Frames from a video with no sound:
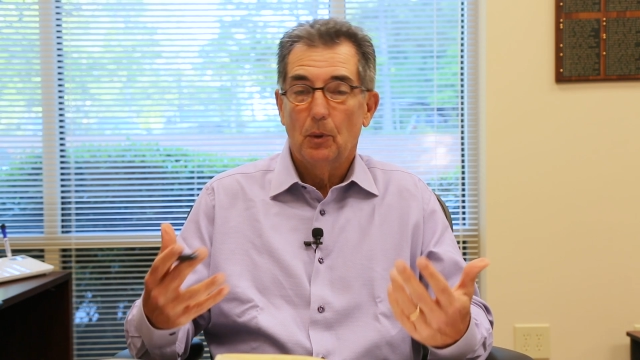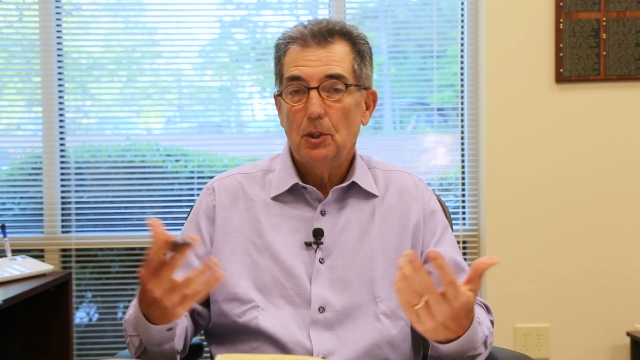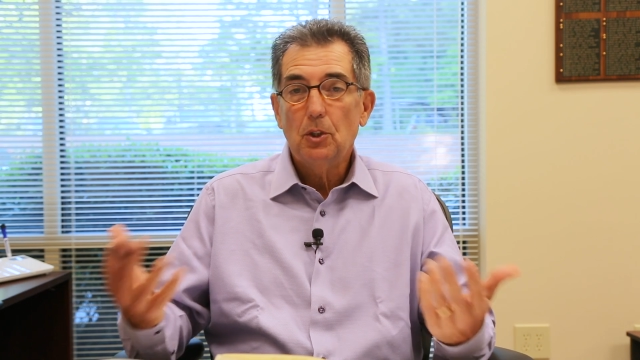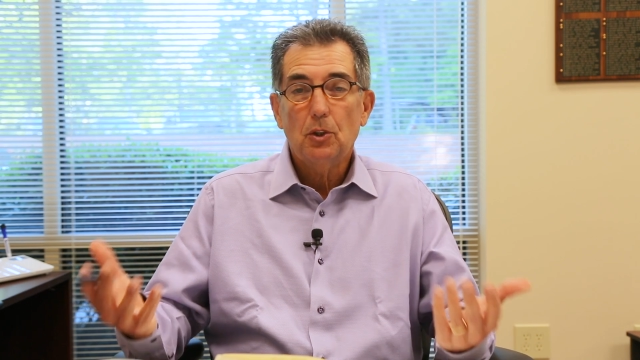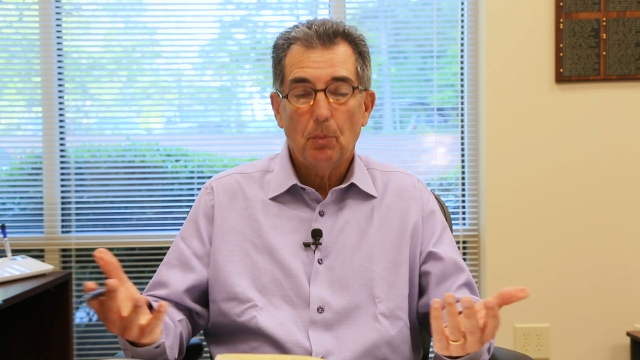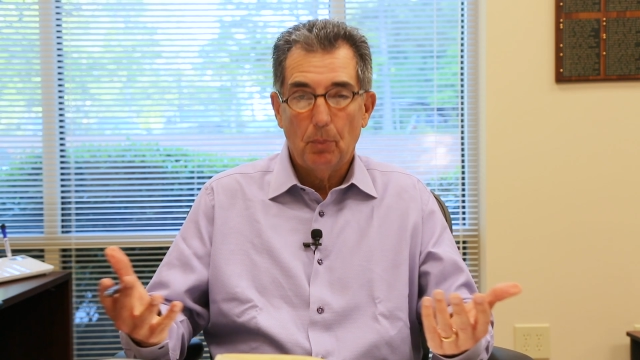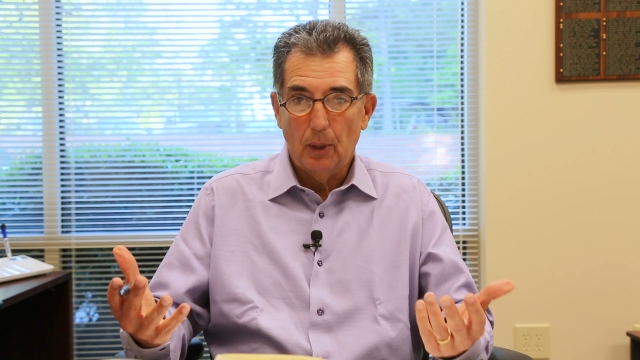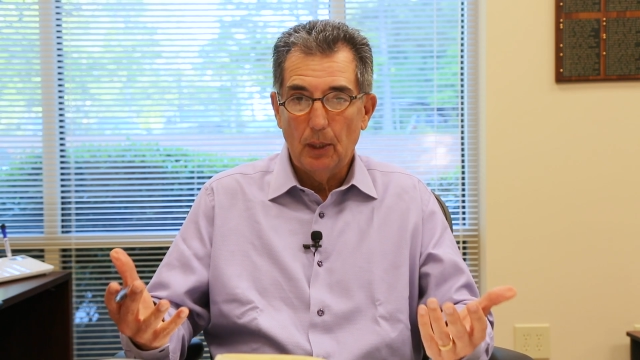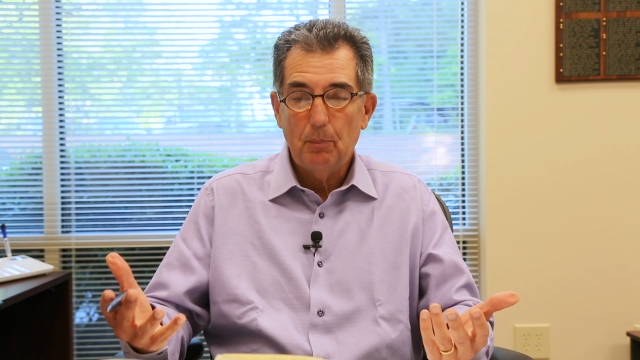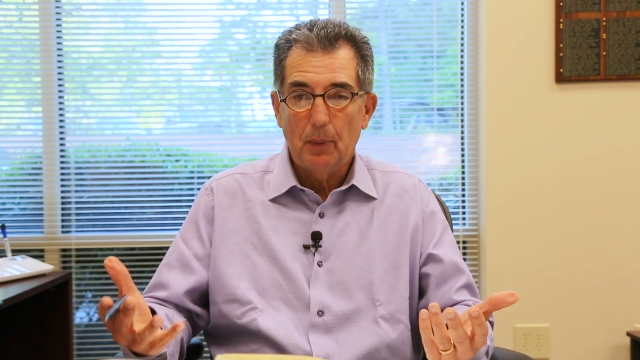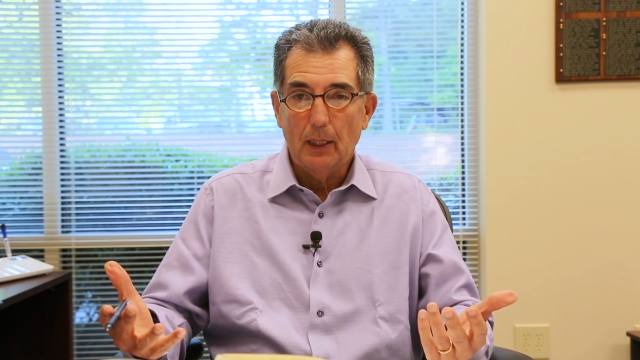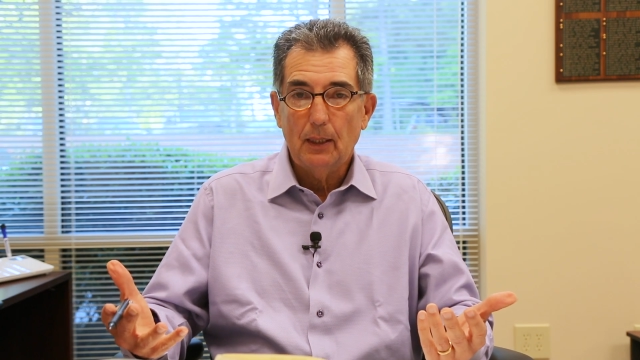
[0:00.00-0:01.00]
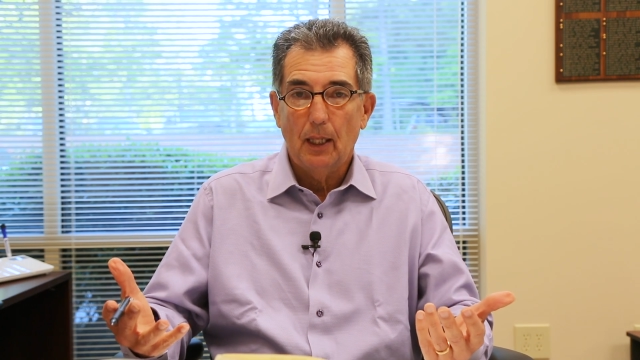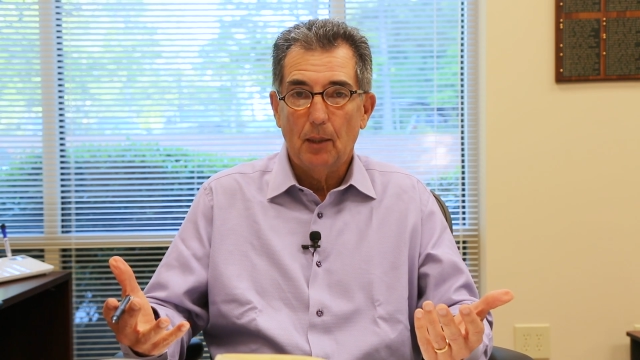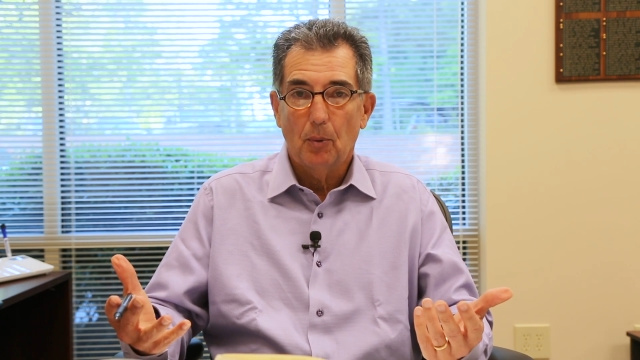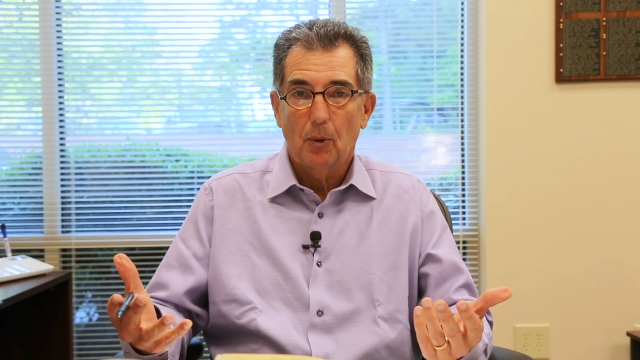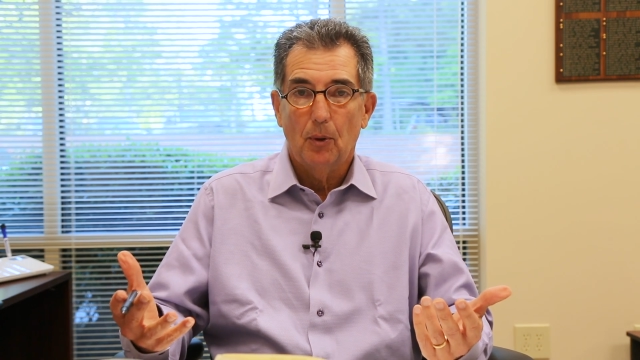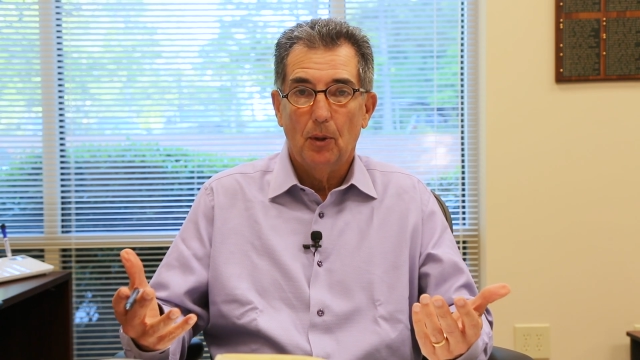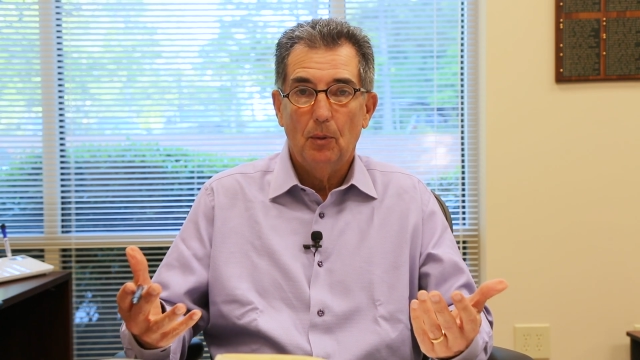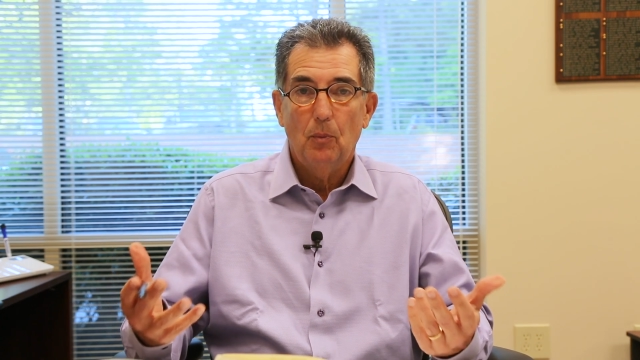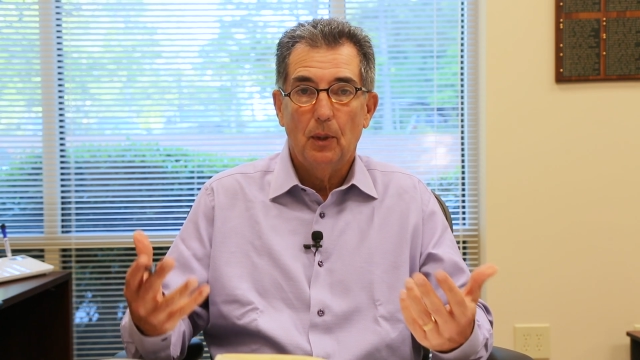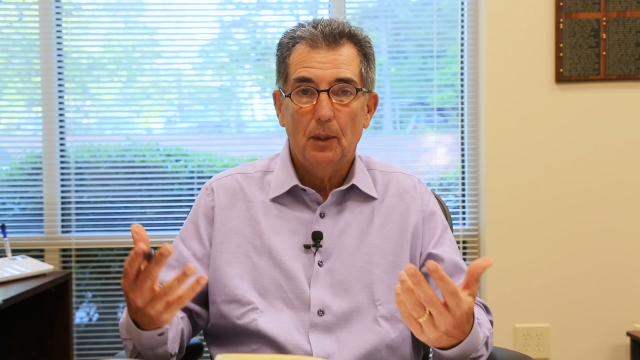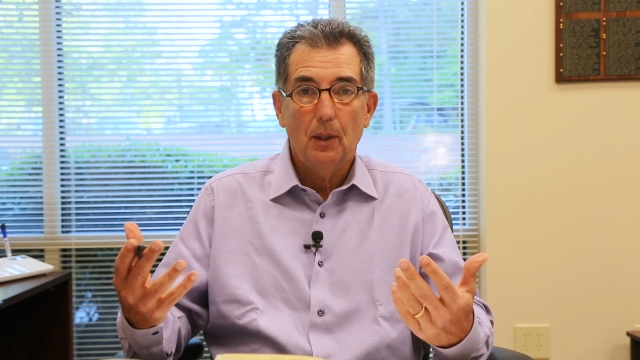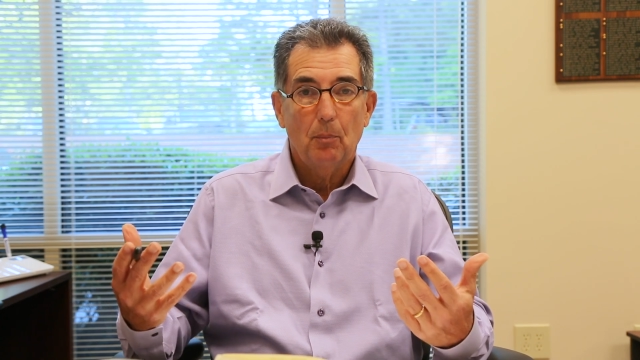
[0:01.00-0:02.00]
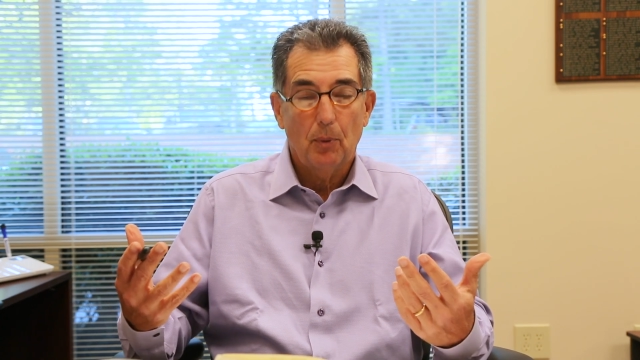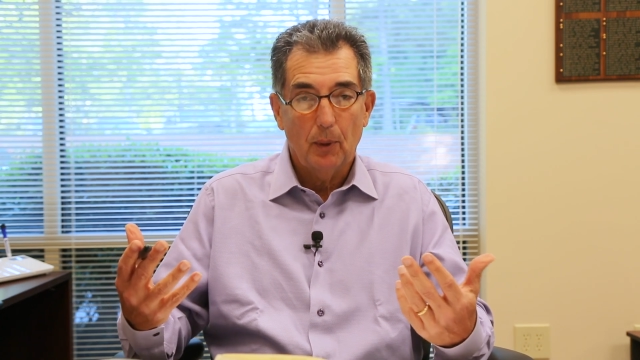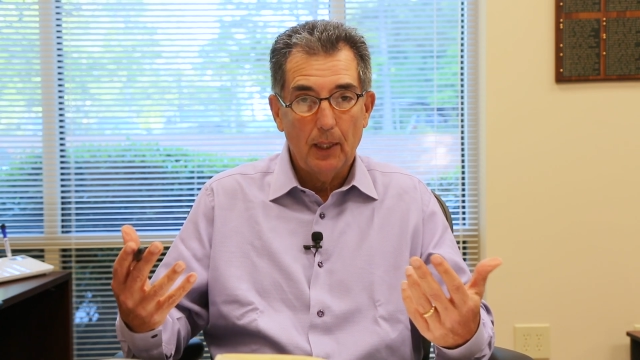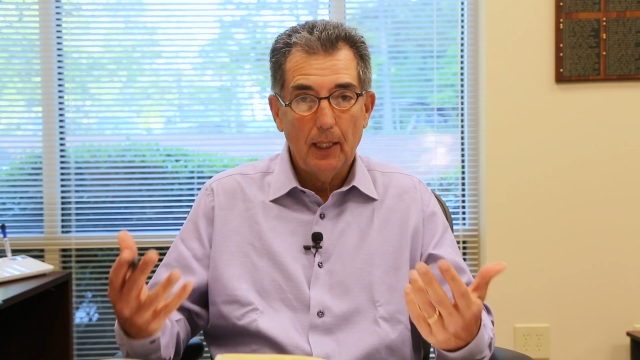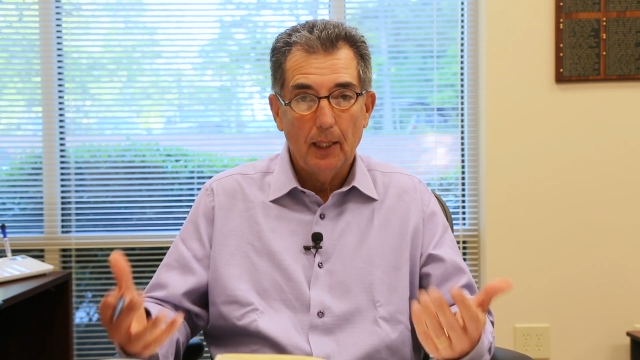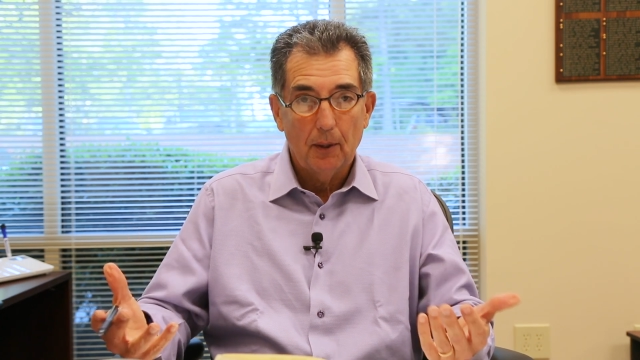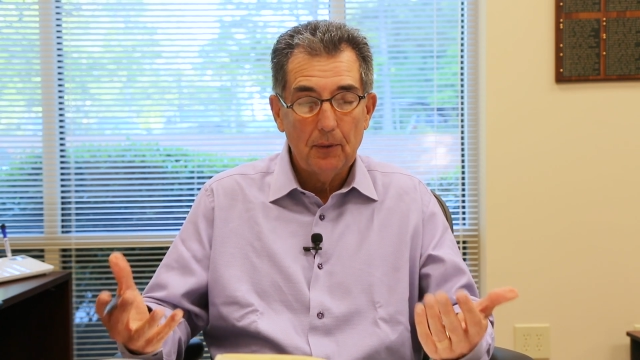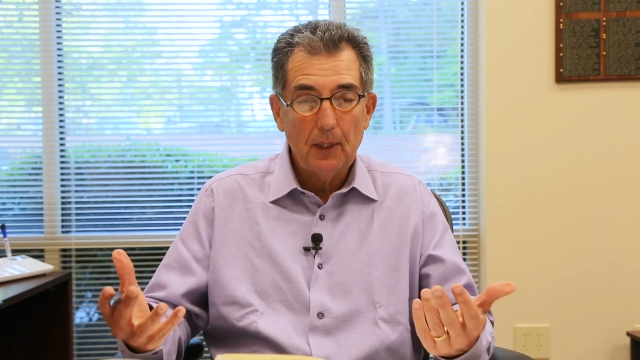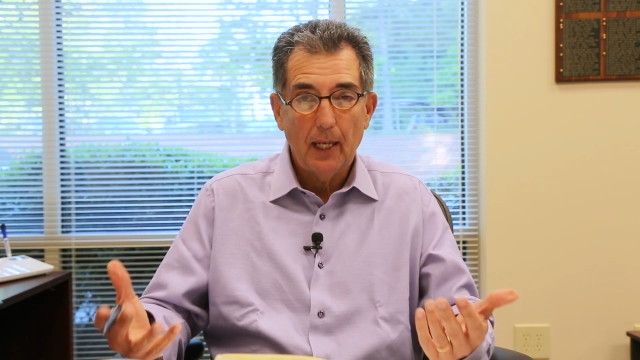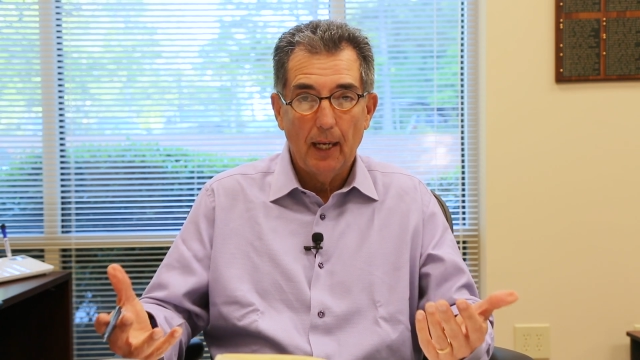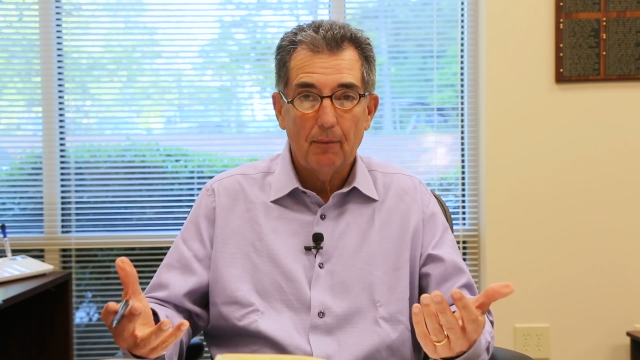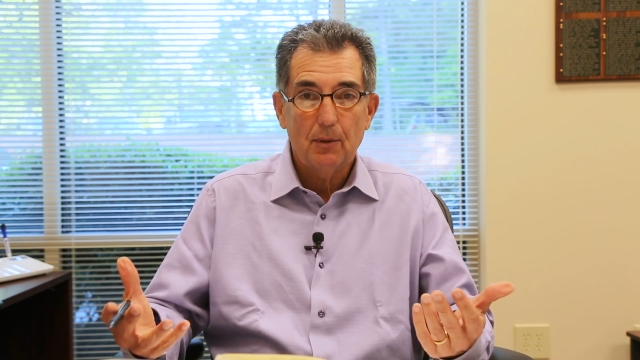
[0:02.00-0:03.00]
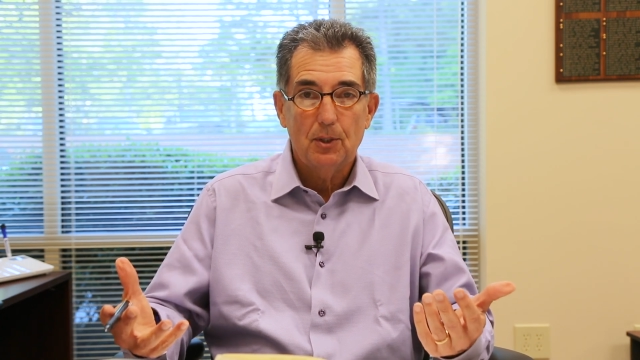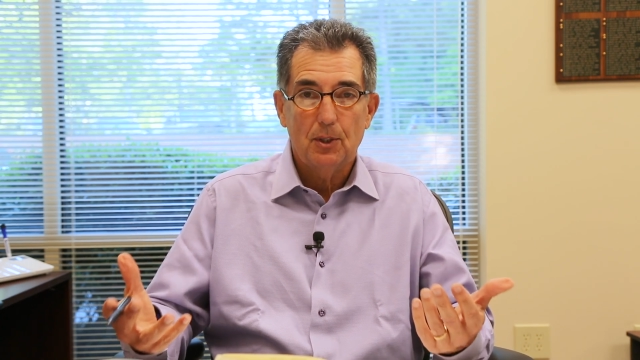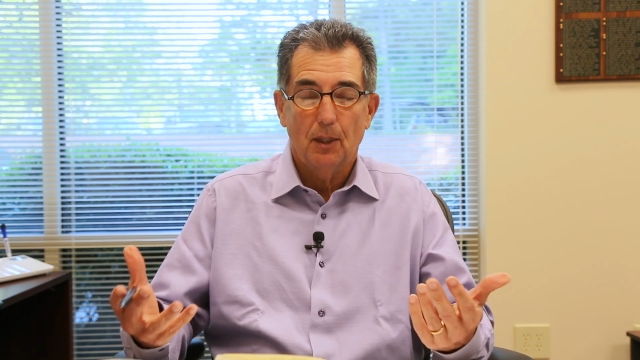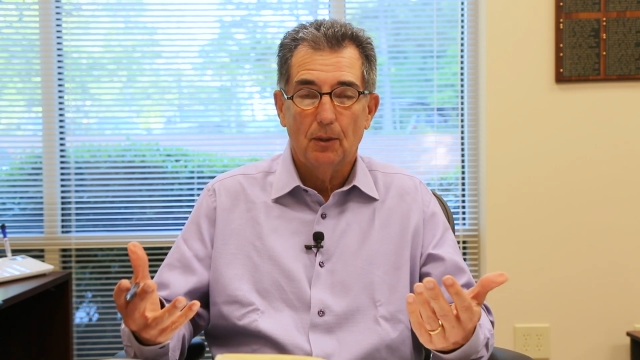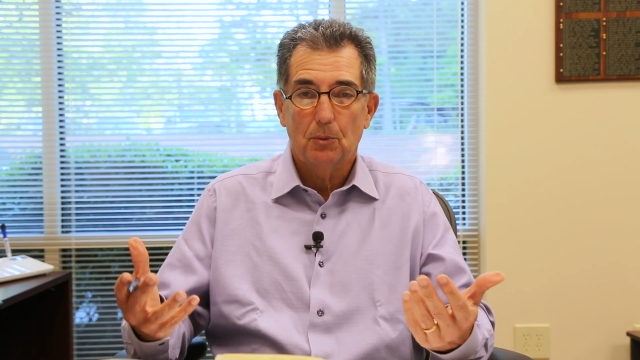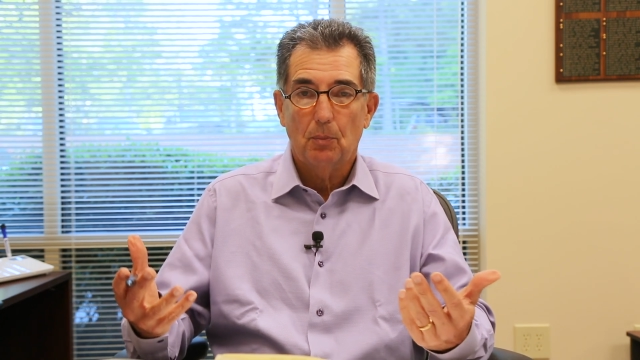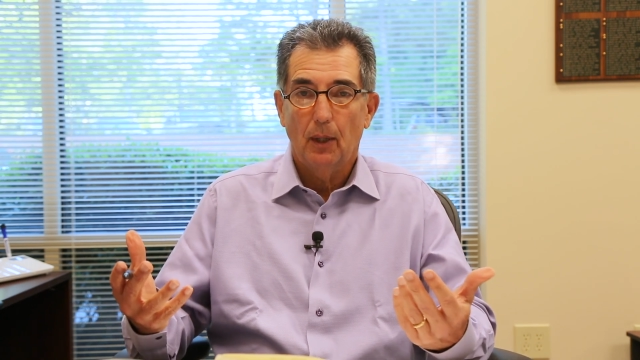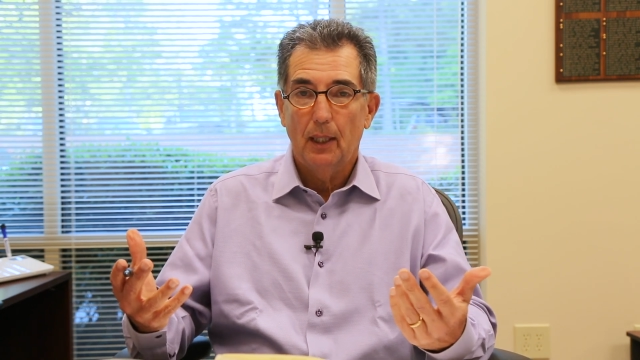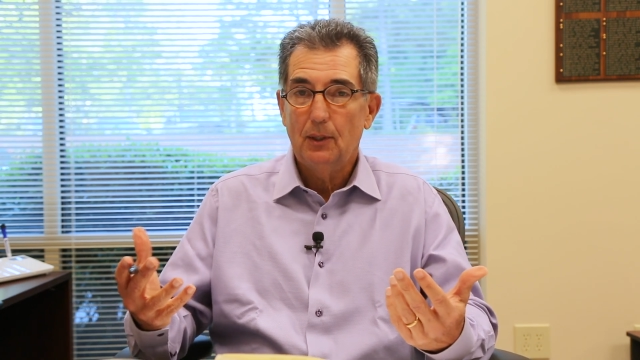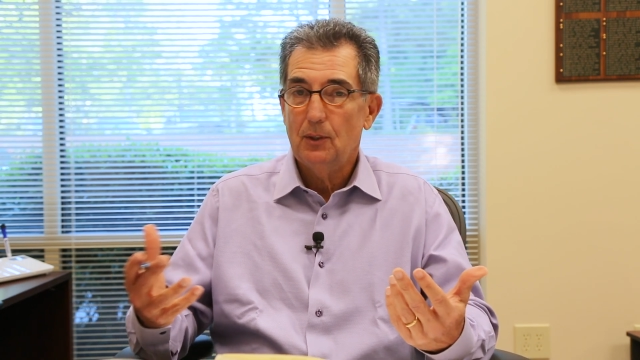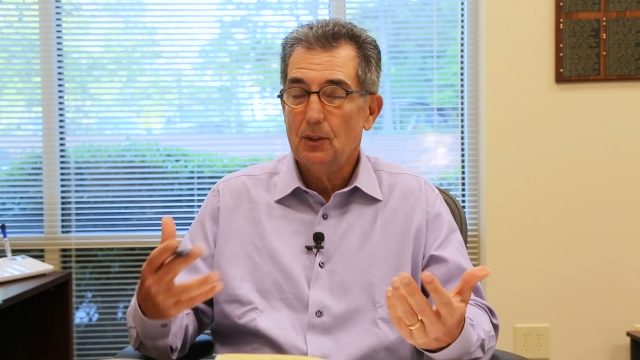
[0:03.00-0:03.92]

which is a pretty big neighborhood with a pretty healthy average sales price.